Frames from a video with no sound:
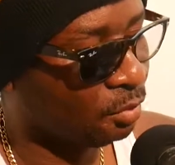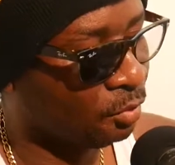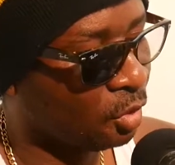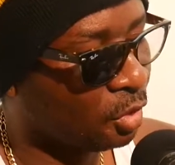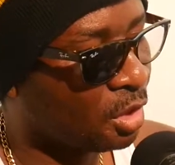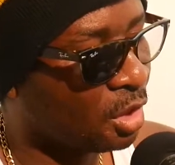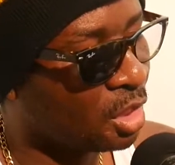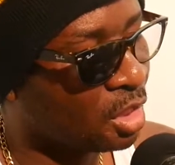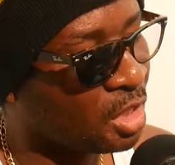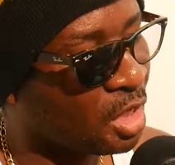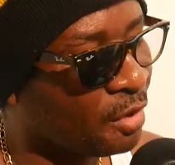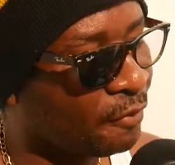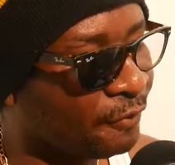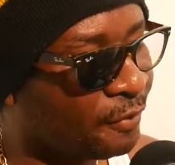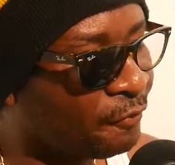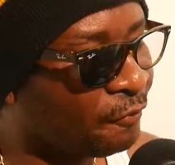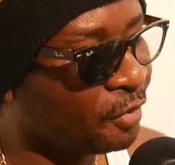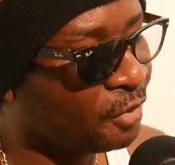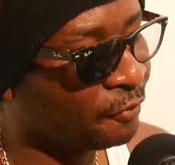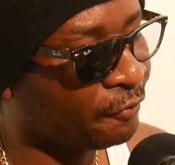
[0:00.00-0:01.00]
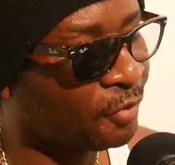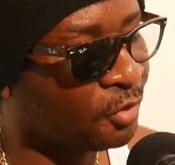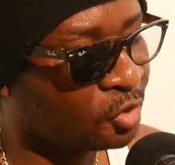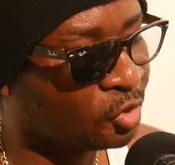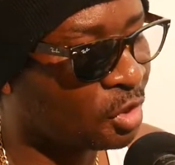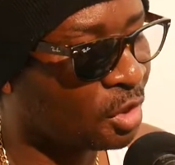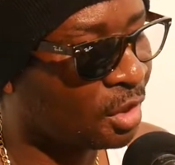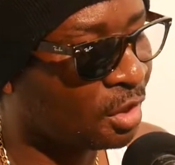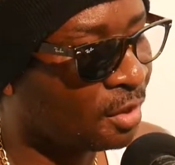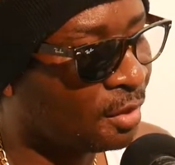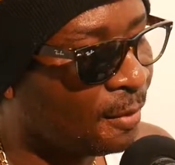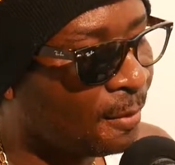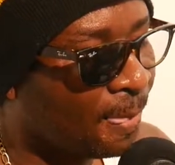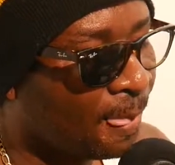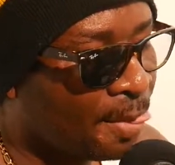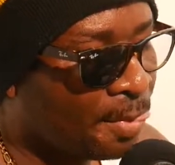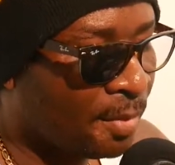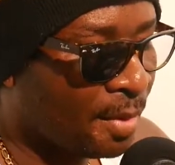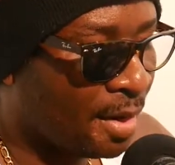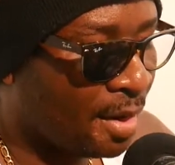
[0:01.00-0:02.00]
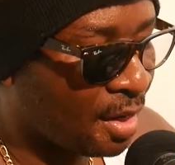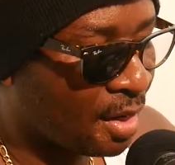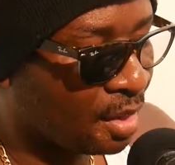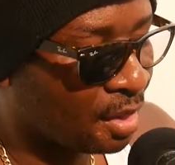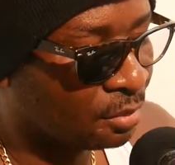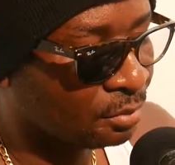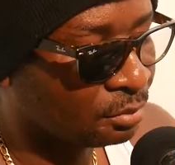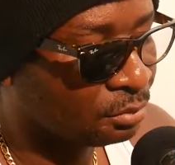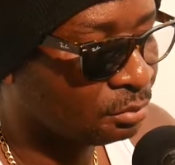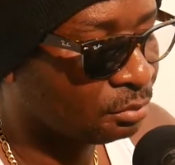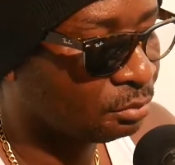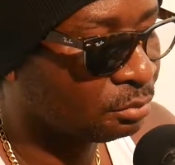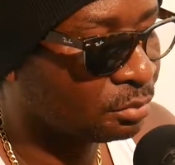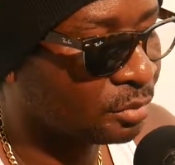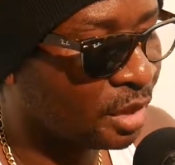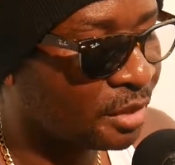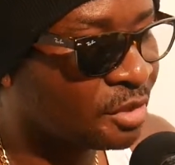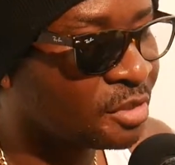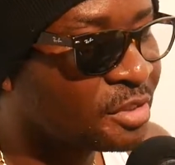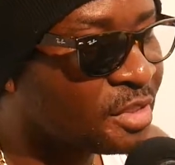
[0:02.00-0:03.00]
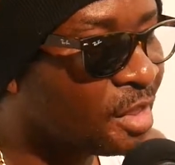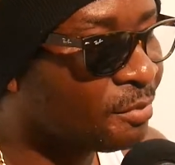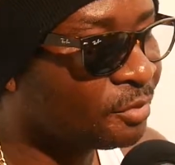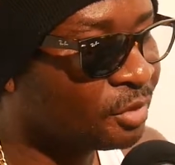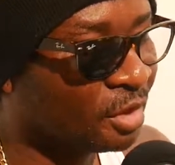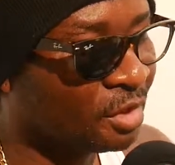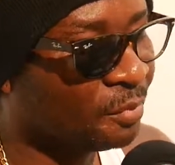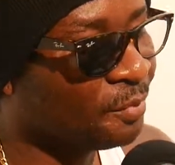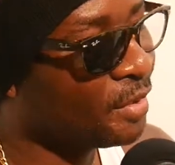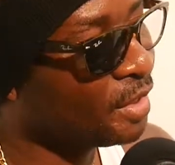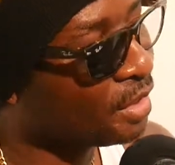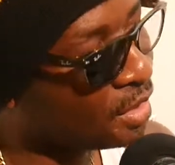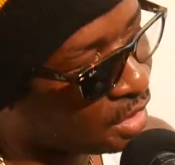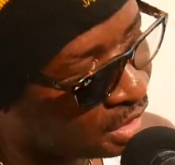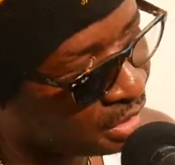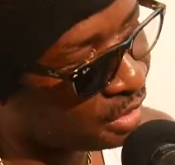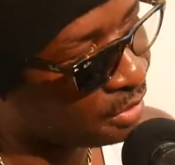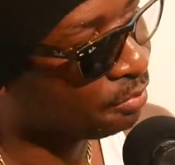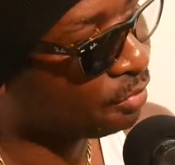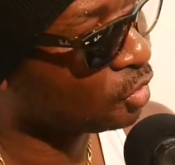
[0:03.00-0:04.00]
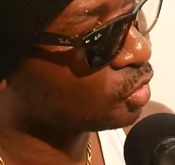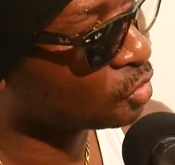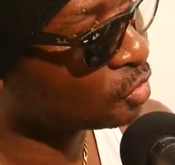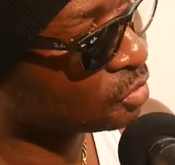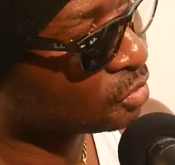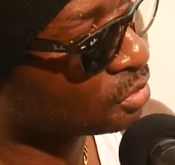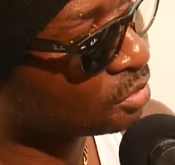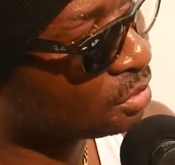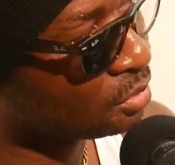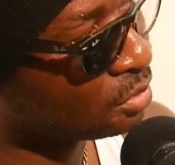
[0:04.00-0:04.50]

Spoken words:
But you have different track. Not the same track upon the Clean Boss.